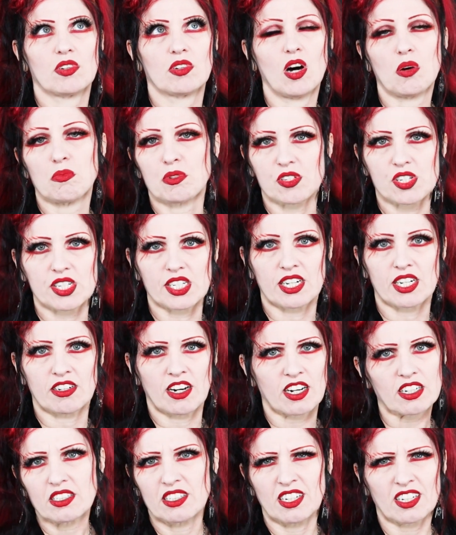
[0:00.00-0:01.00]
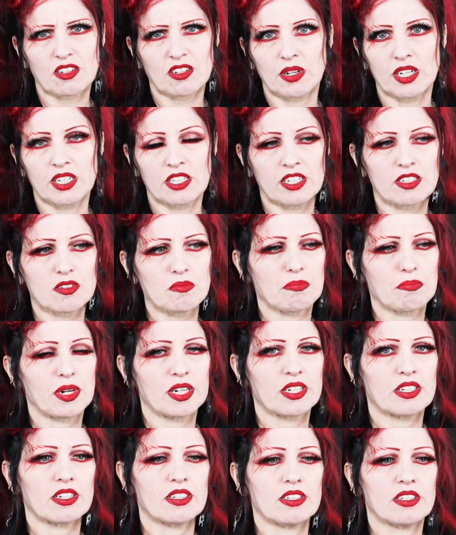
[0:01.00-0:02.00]
almost a year, not quite a year,
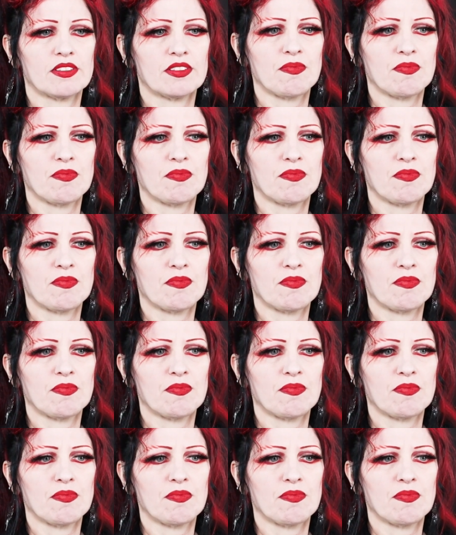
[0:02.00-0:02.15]
but